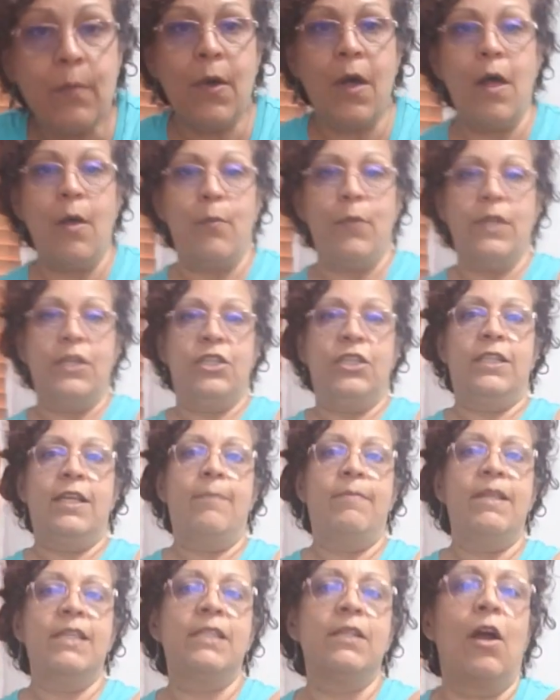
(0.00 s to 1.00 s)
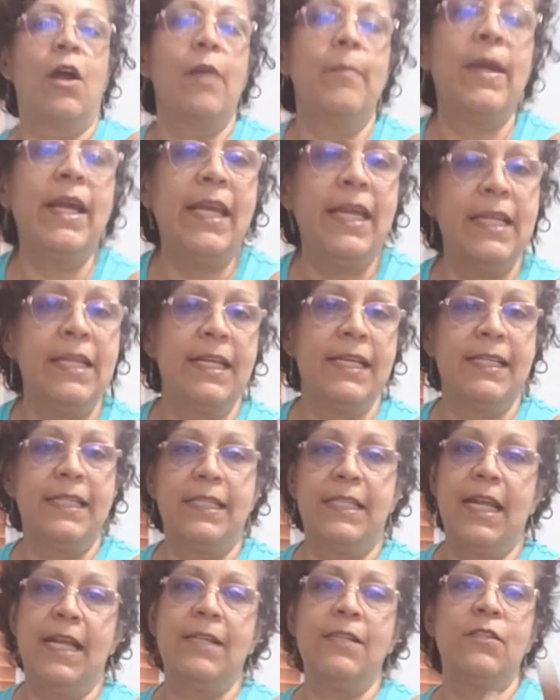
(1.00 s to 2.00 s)
palm reaches up. This arm I can
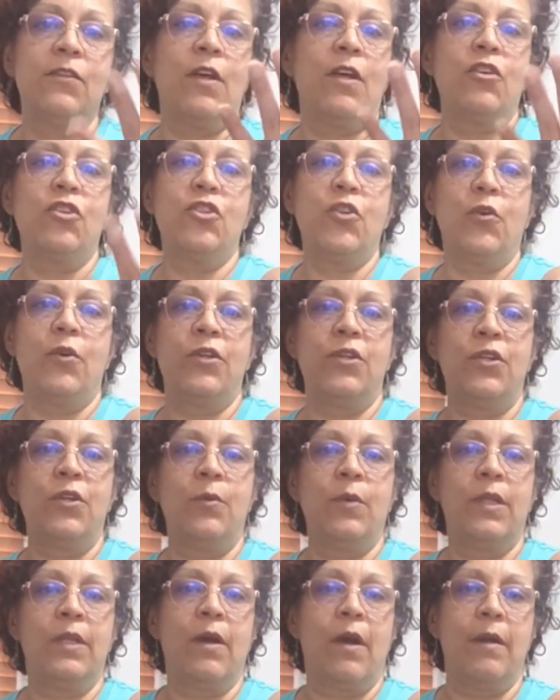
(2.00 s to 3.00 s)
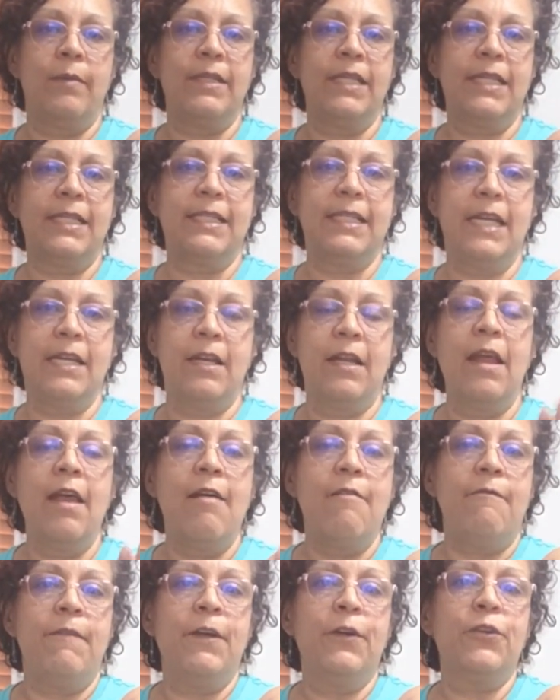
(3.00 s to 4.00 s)
extend, so I'll show it to you with the arms extended.
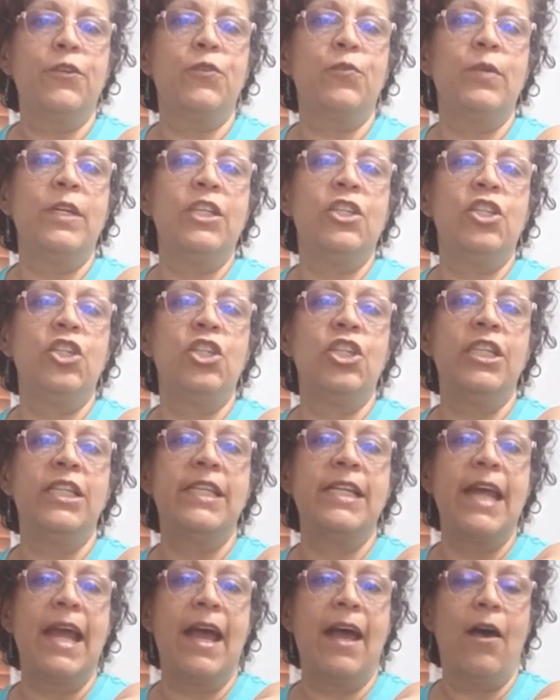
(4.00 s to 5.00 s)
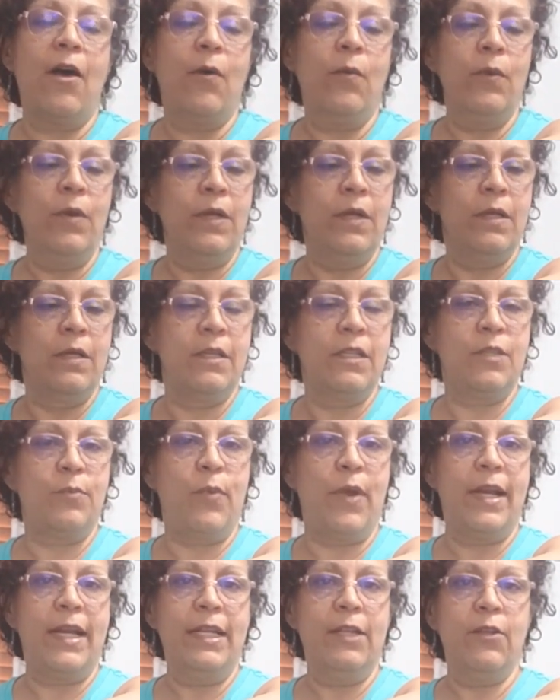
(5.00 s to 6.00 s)
Fingers reach down,
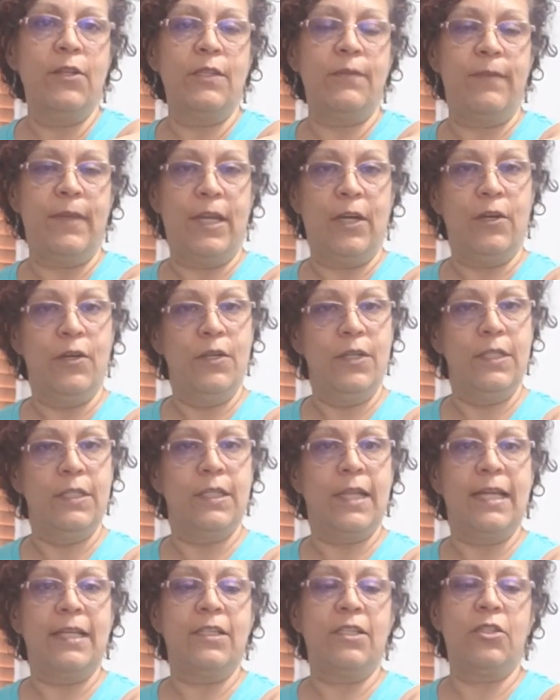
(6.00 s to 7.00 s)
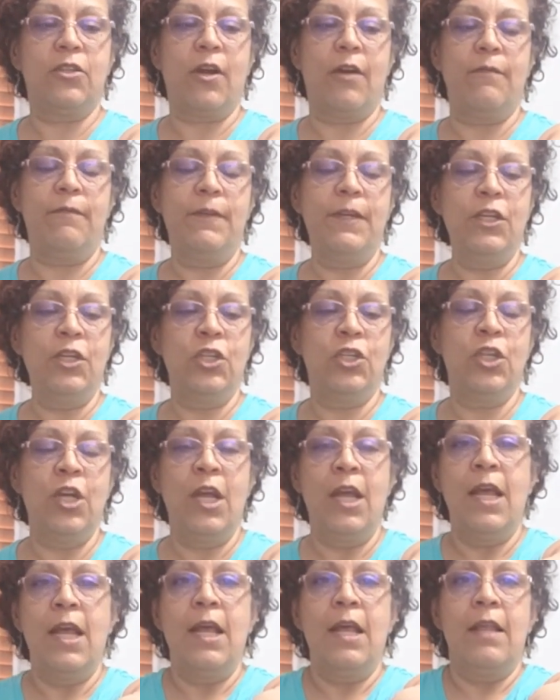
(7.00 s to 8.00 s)
spreading those fingers like starfish.
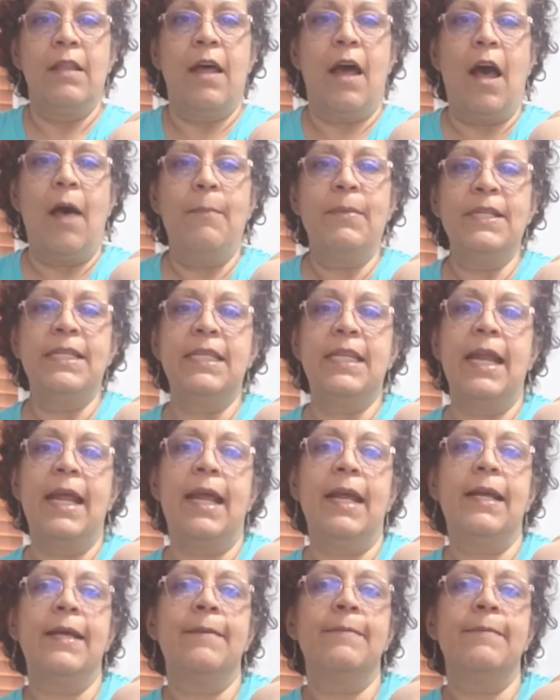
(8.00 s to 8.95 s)
Opposite hand